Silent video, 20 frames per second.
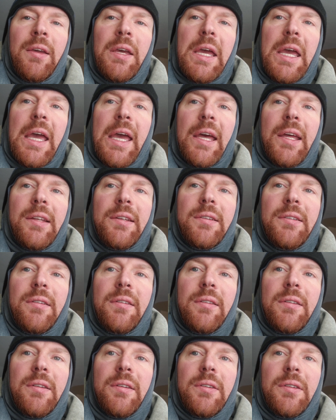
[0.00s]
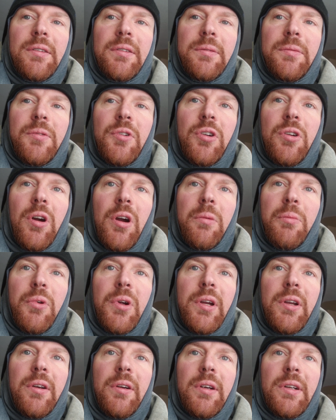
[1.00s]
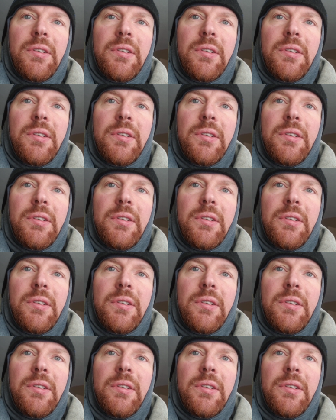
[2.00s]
and the carburetor